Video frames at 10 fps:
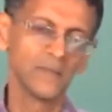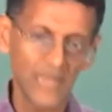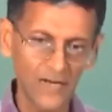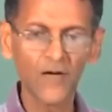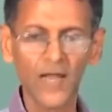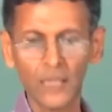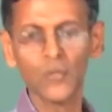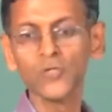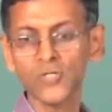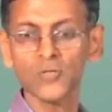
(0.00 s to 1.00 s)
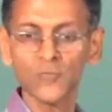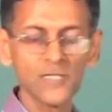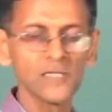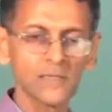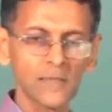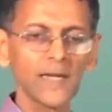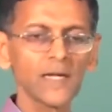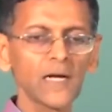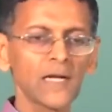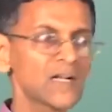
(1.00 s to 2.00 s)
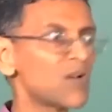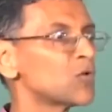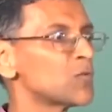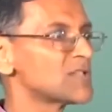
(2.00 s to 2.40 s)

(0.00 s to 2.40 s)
take values, which is, right, a uncountable